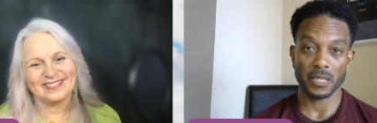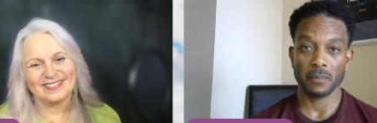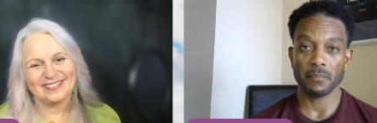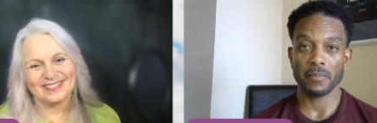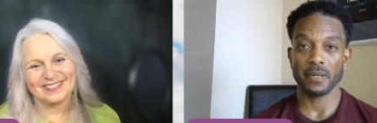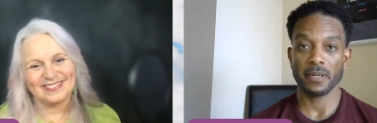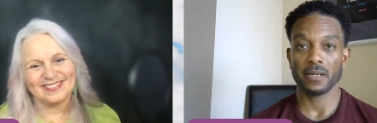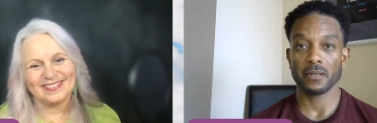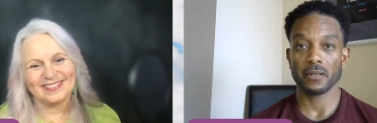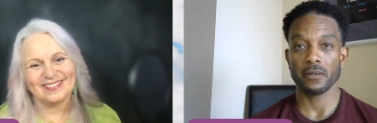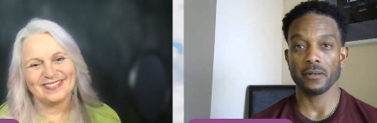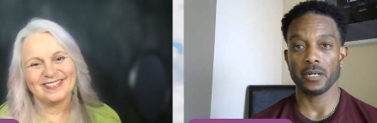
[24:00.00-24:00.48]
Speaker 1: be a
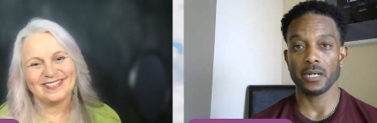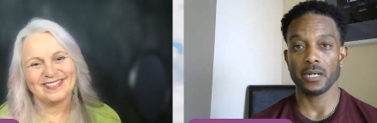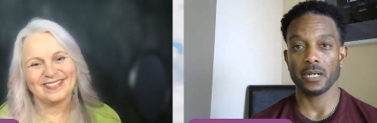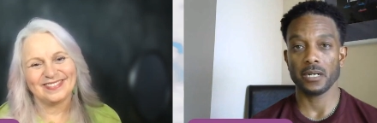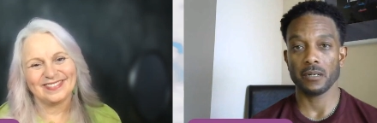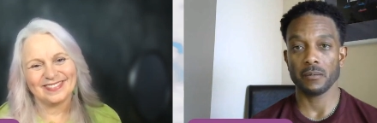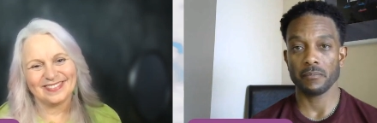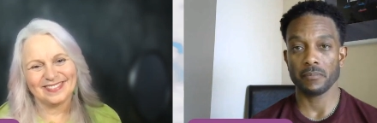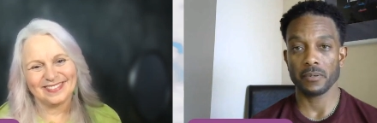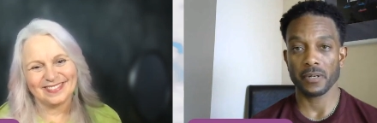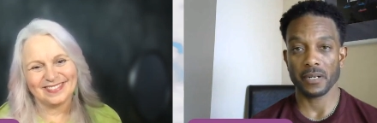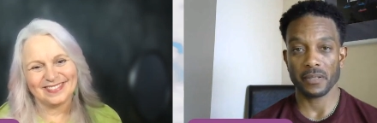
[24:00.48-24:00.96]
better
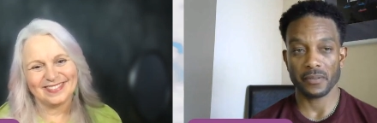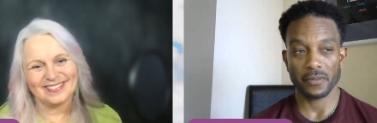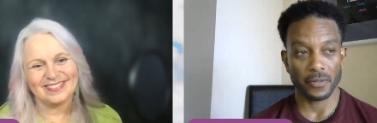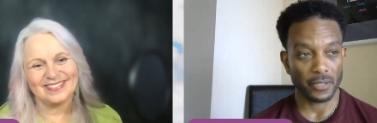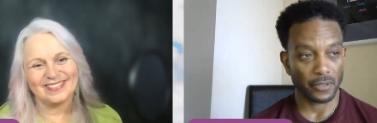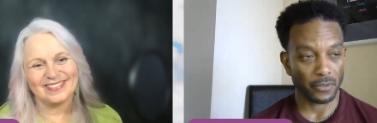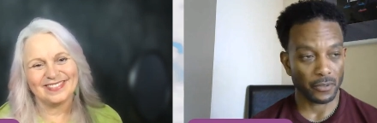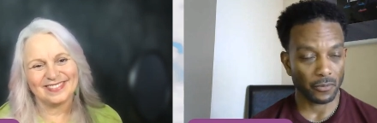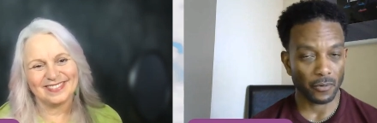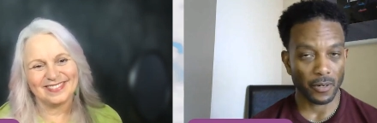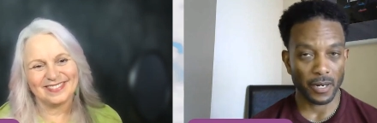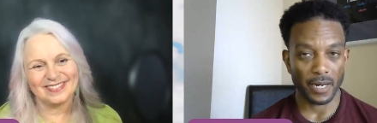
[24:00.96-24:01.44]
uh, brother
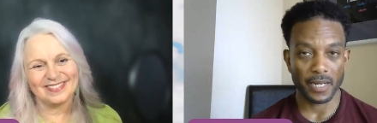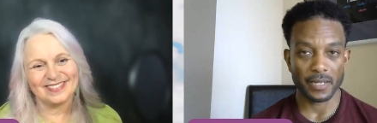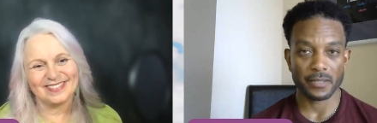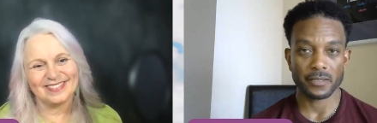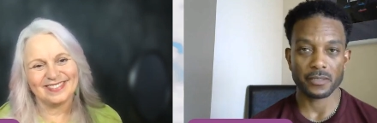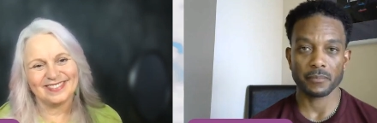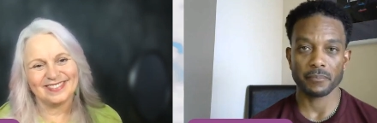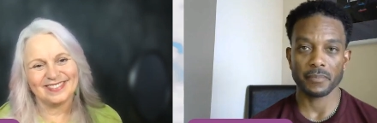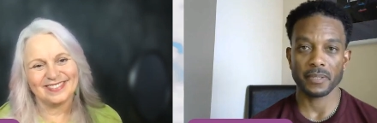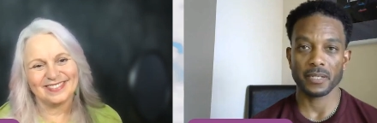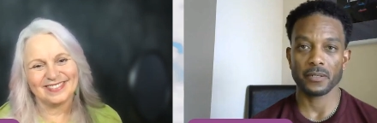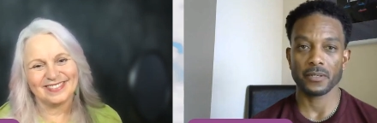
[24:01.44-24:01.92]
in
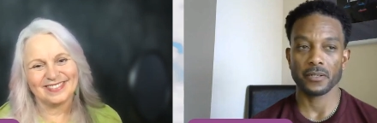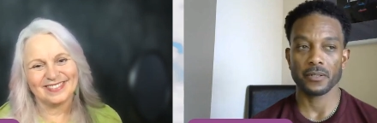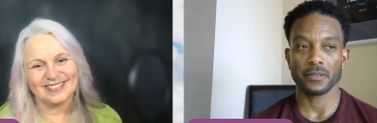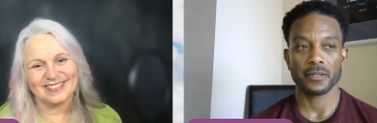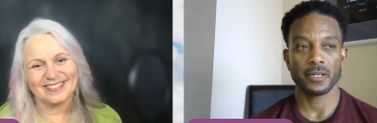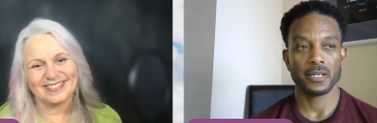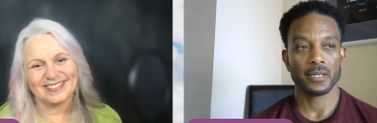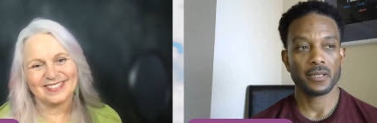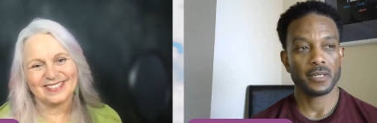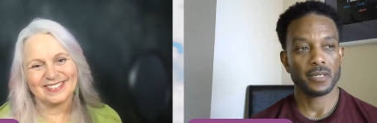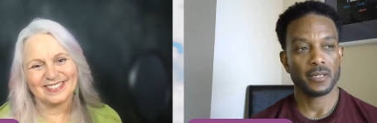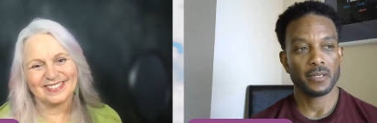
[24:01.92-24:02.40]
Christ, a
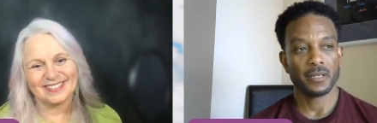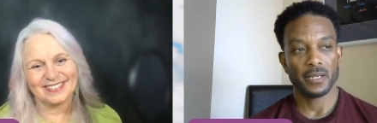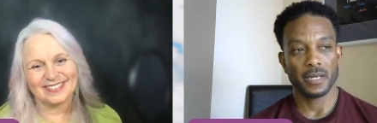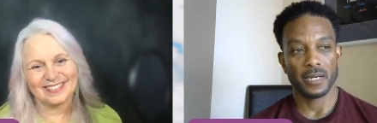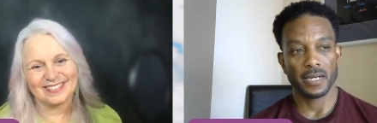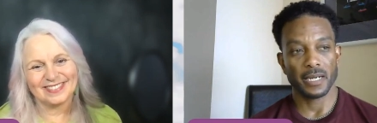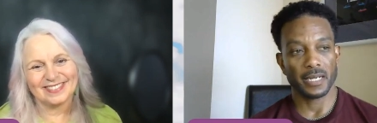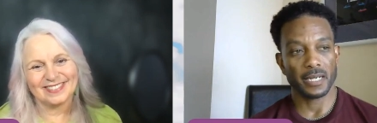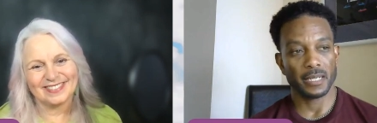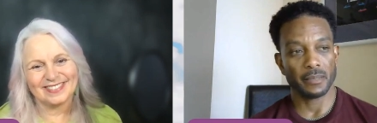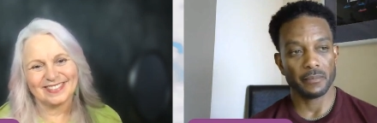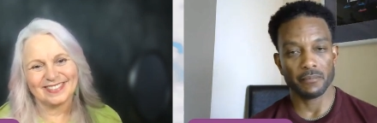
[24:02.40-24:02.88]
better
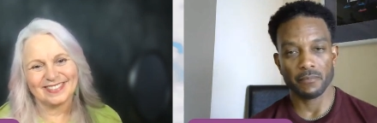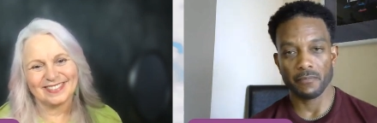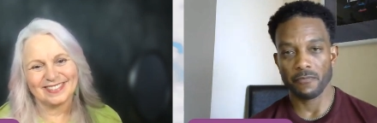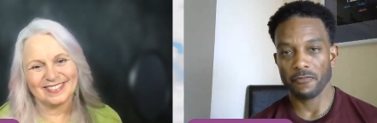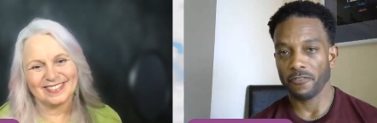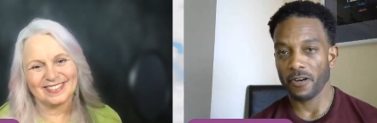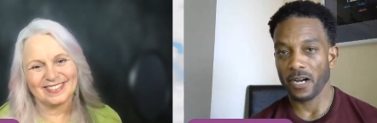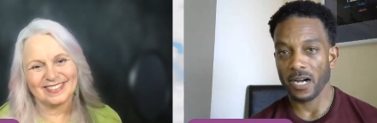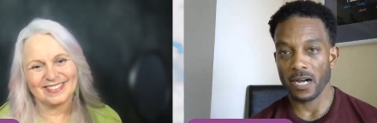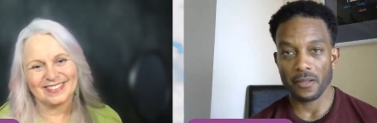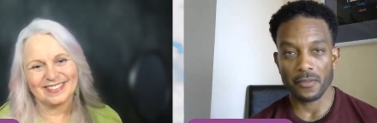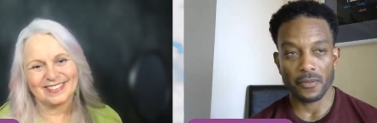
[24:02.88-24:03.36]
um,
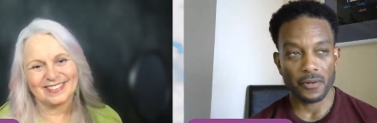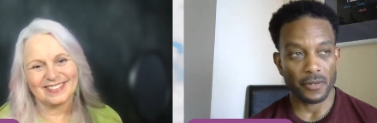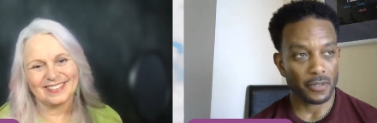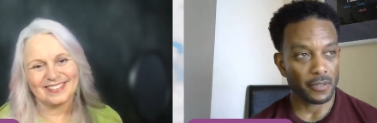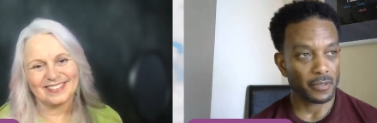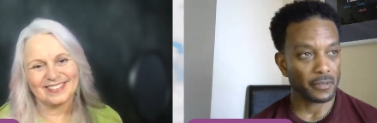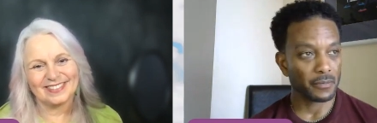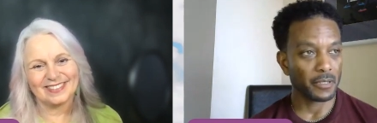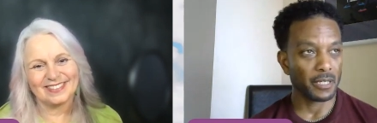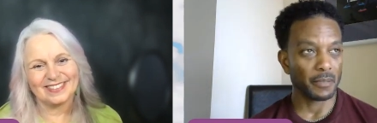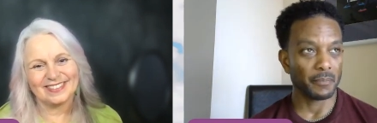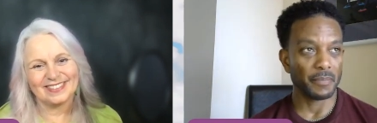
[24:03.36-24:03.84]

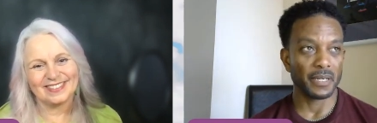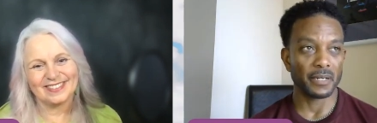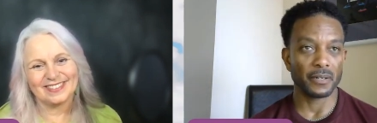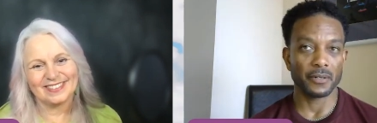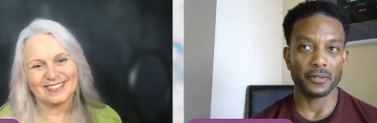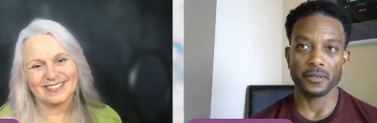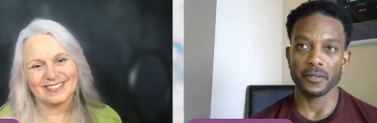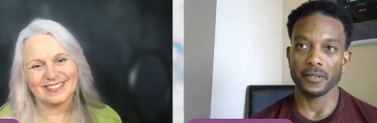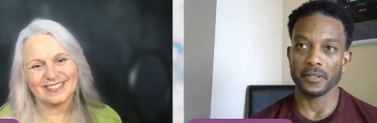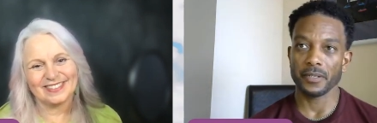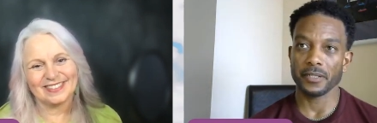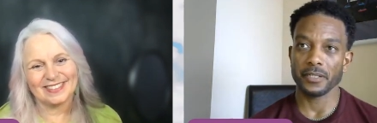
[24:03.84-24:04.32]
father, a
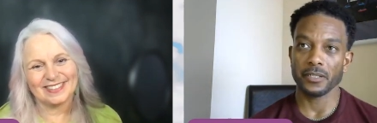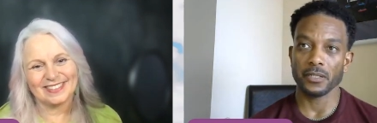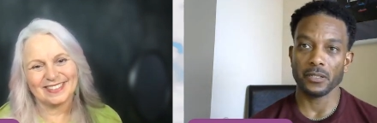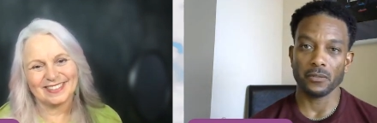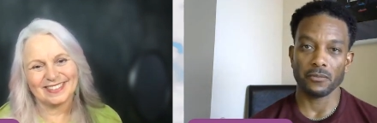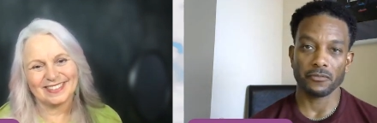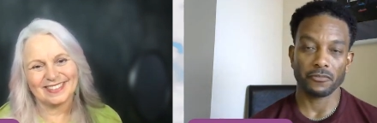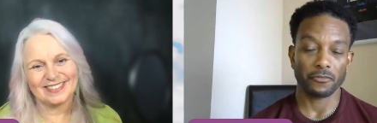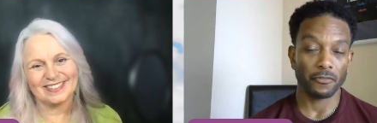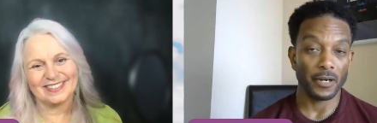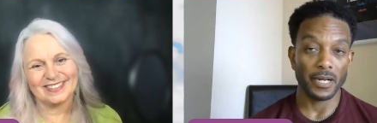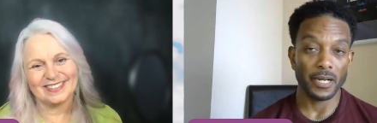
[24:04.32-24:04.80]
better you
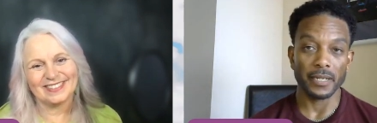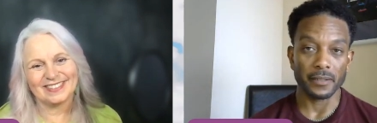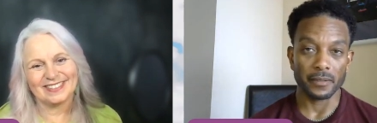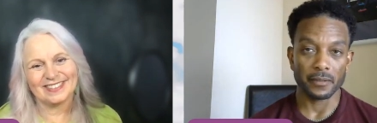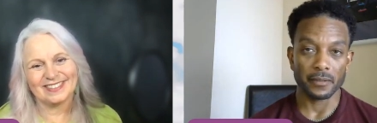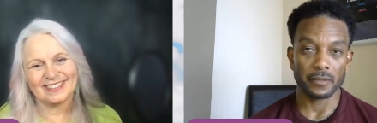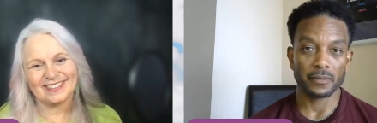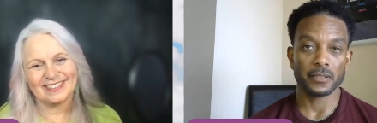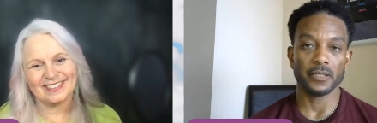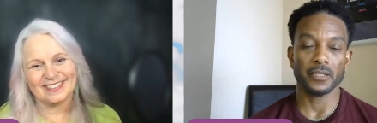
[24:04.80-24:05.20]
know friend.